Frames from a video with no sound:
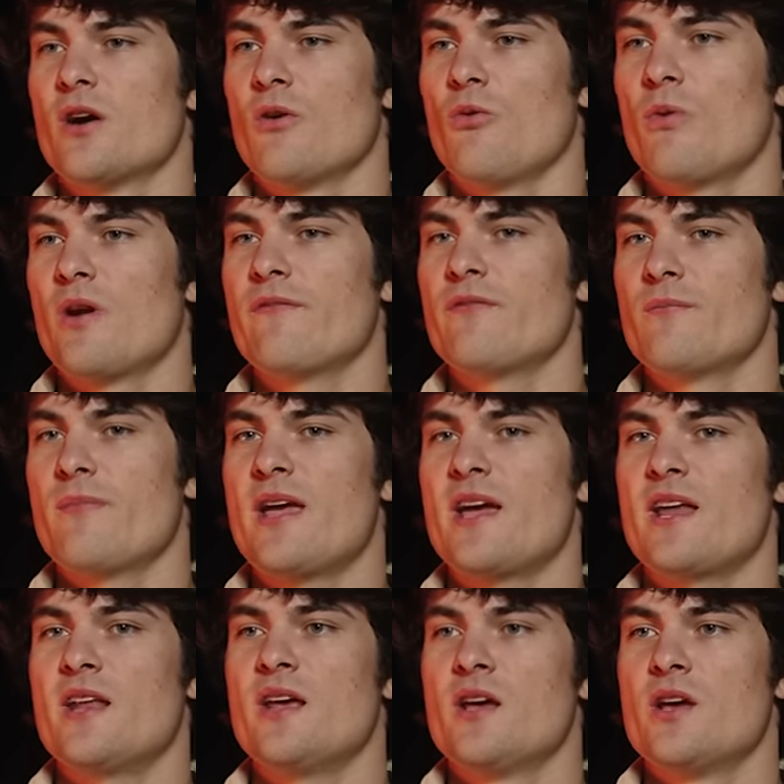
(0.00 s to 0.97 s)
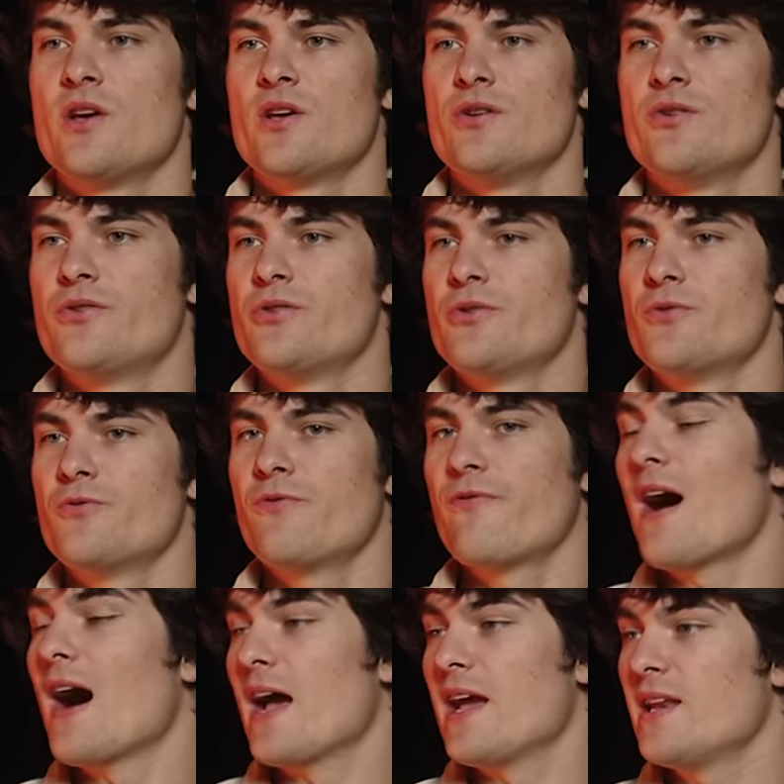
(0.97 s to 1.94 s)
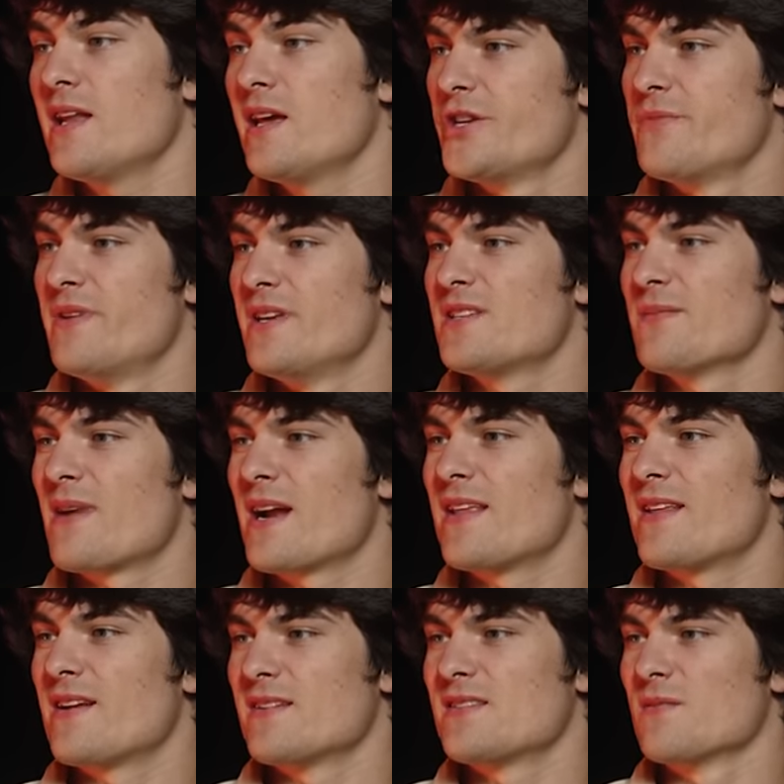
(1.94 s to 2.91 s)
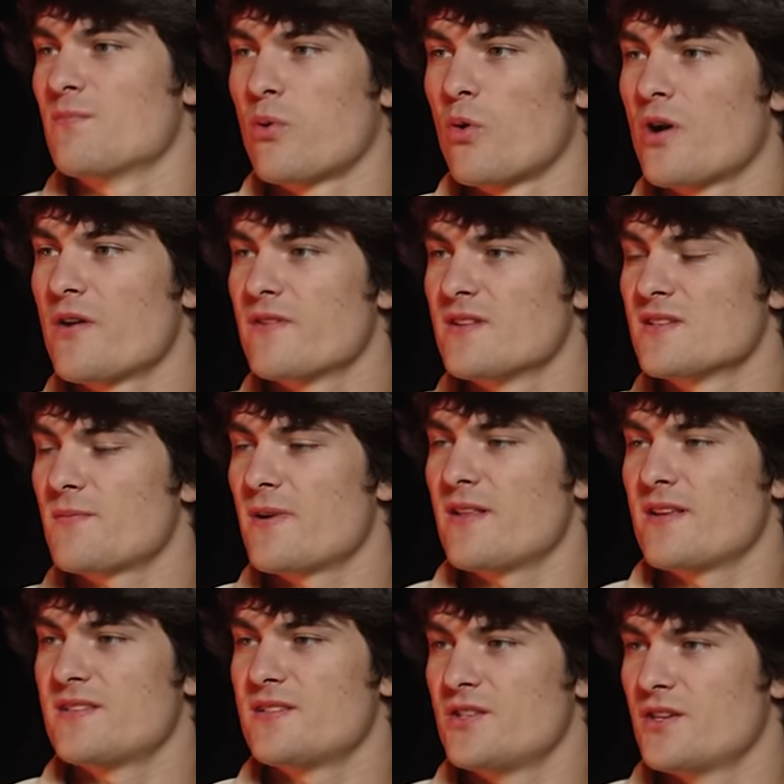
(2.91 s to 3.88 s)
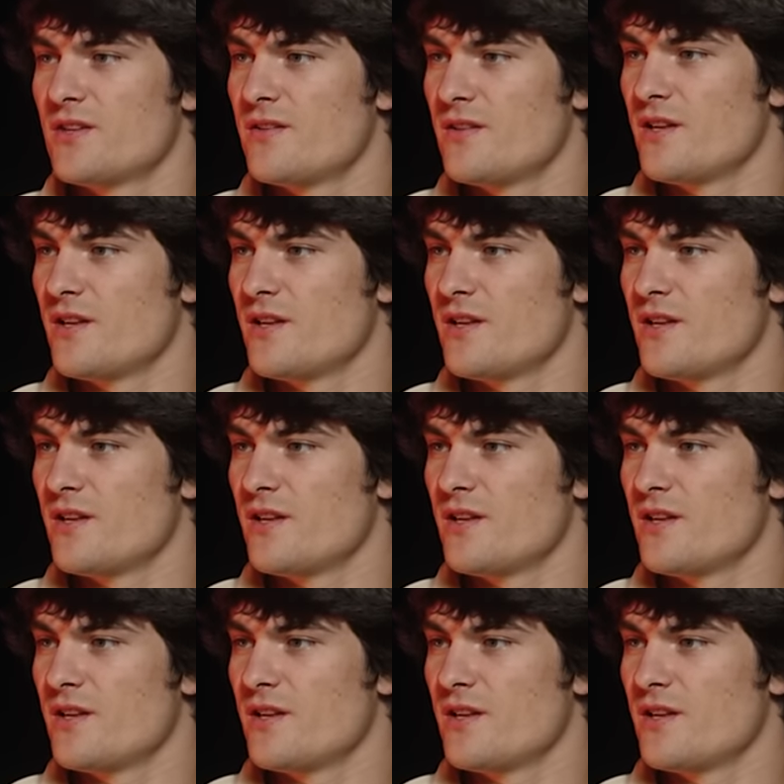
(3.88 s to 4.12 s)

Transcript: know whatever man you do find should be somebody that is supportive and somebody that's your,